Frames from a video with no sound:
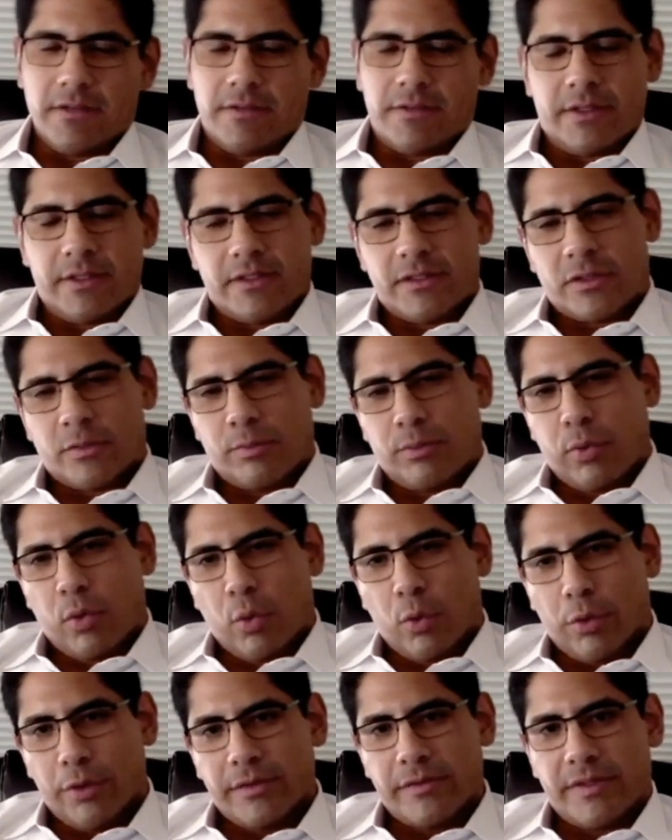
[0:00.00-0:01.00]
The
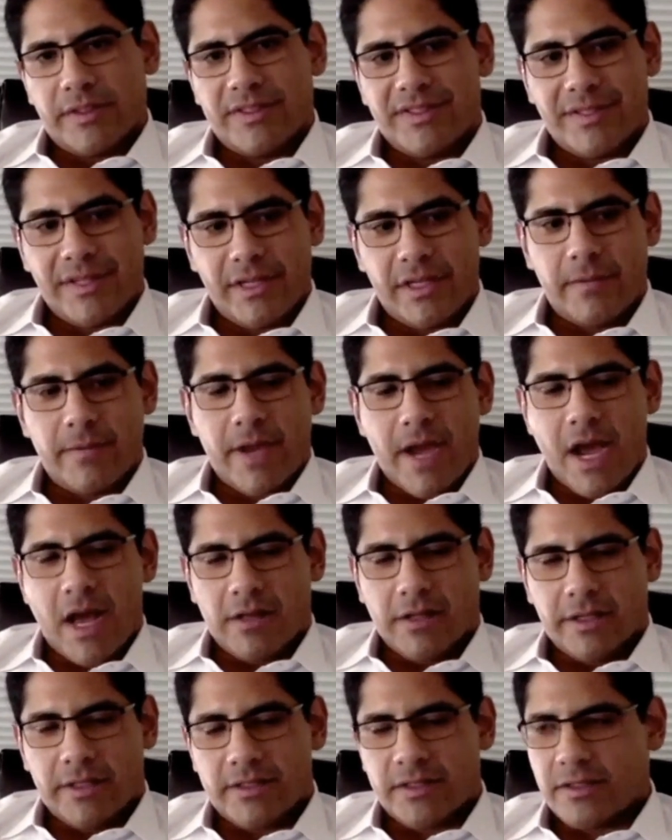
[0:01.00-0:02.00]
support, the team,
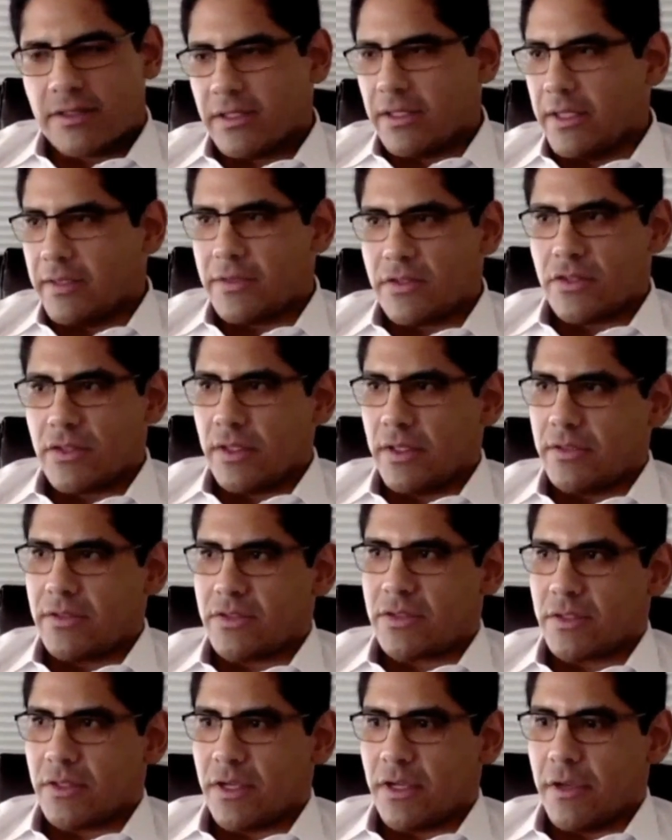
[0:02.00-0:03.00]
Alex,
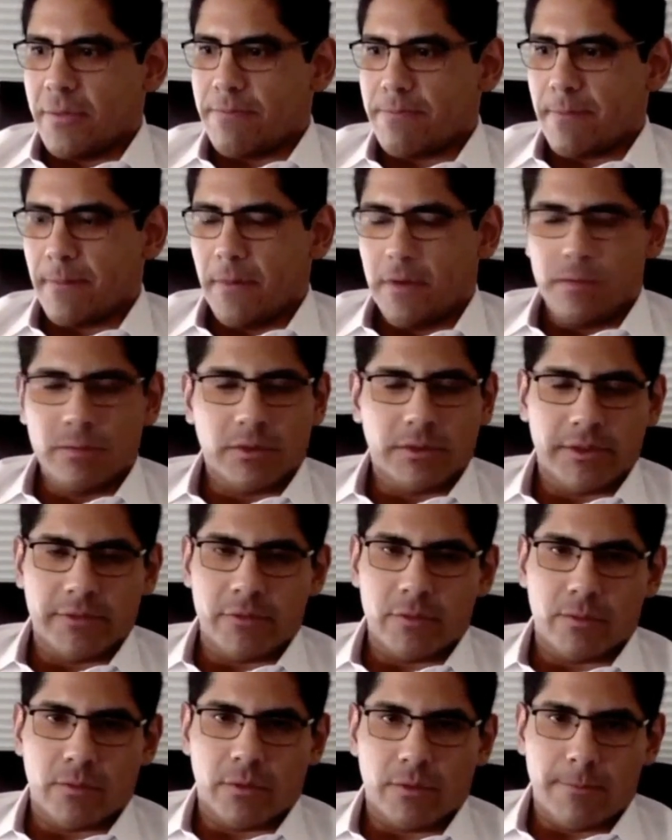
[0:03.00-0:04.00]
it's
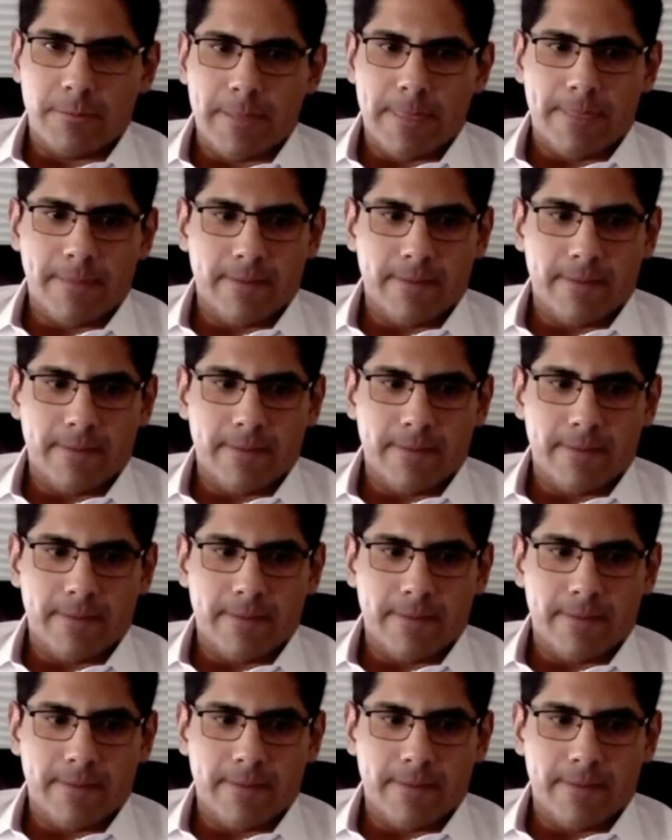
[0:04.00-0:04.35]
unbelievable.